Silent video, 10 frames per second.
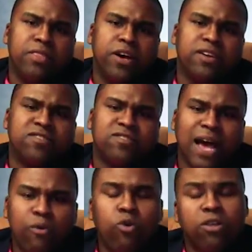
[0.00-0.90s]
Thus,
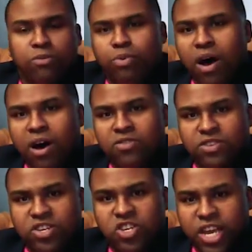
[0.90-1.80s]
I wanted to
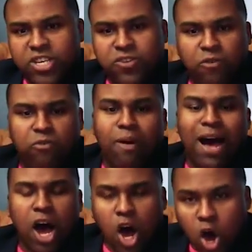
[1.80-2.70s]
pause and share some of
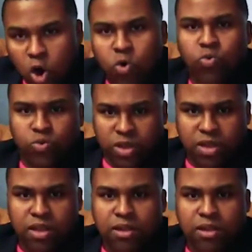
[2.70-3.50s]
my own